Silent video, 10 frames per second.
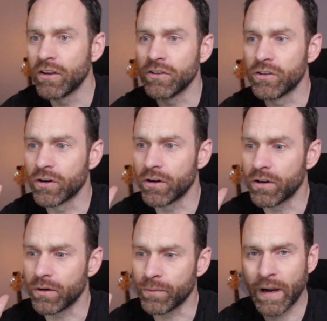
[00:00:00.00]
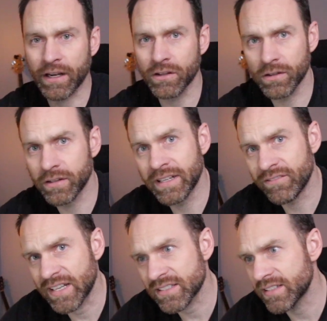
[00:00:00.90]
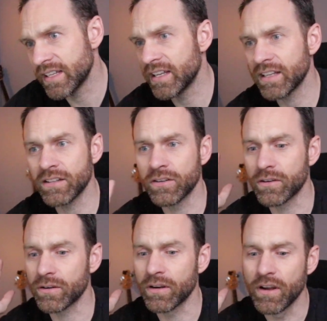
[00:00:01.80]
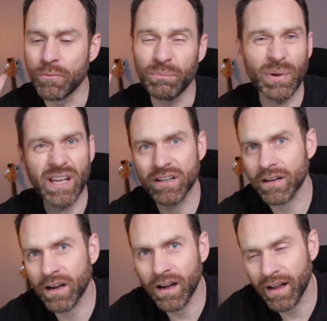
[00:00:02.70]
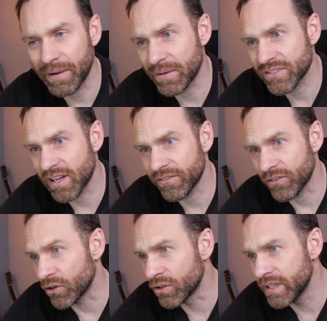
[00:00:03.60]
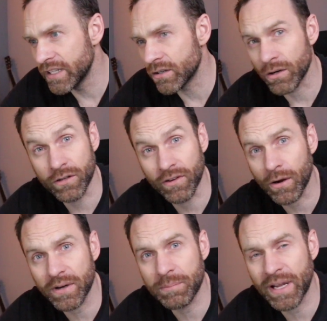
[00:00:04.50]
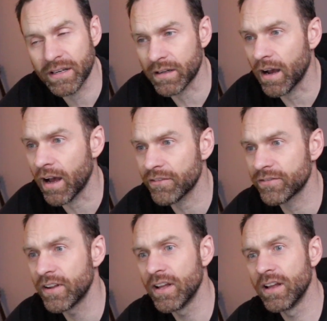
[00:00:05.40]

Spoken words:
you're regularly investing, you're paying your house off early, or you've already paid it off,